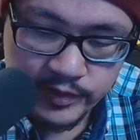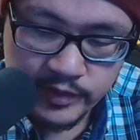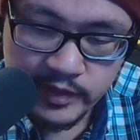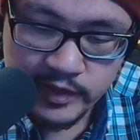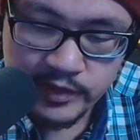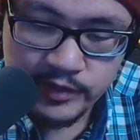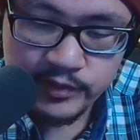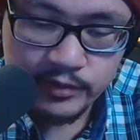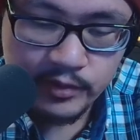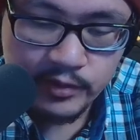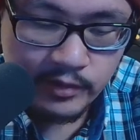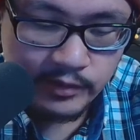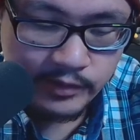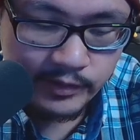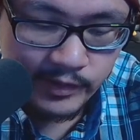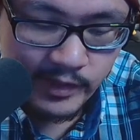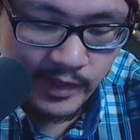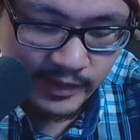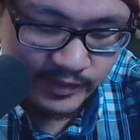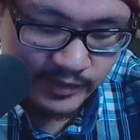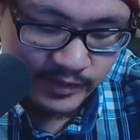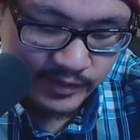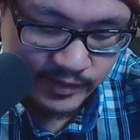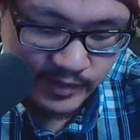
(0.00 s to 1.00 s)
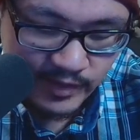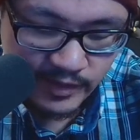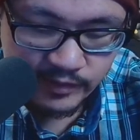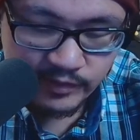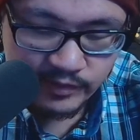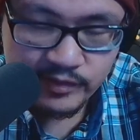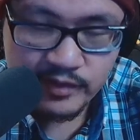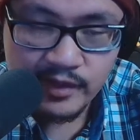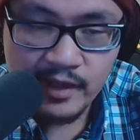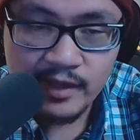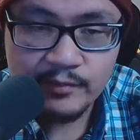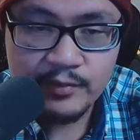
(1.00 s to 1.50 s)
Once that's all connected,
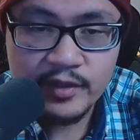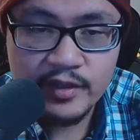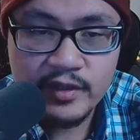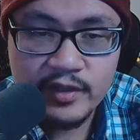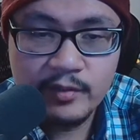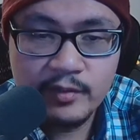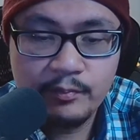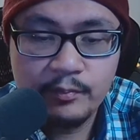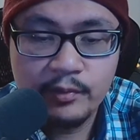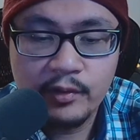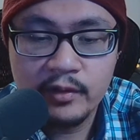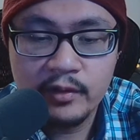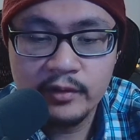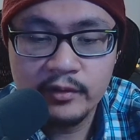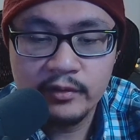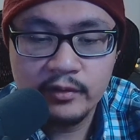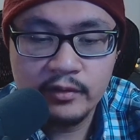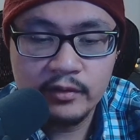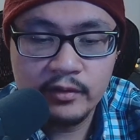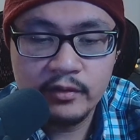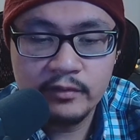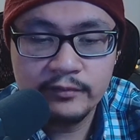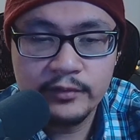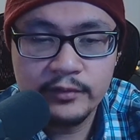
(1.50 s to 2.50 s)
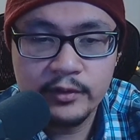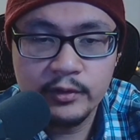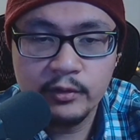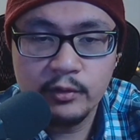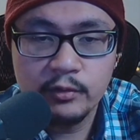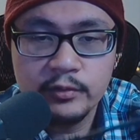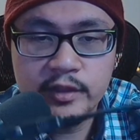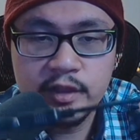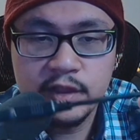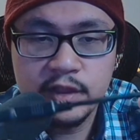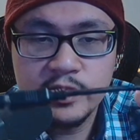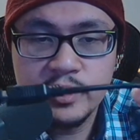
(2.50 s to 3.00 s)
take the Type-C part of
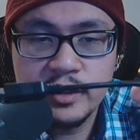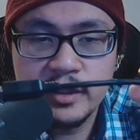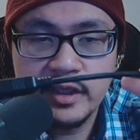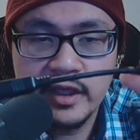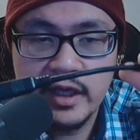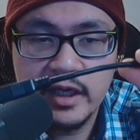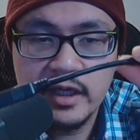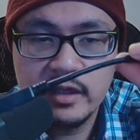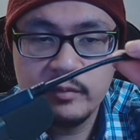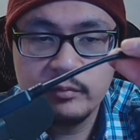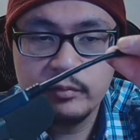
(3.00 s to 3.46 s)
your OTG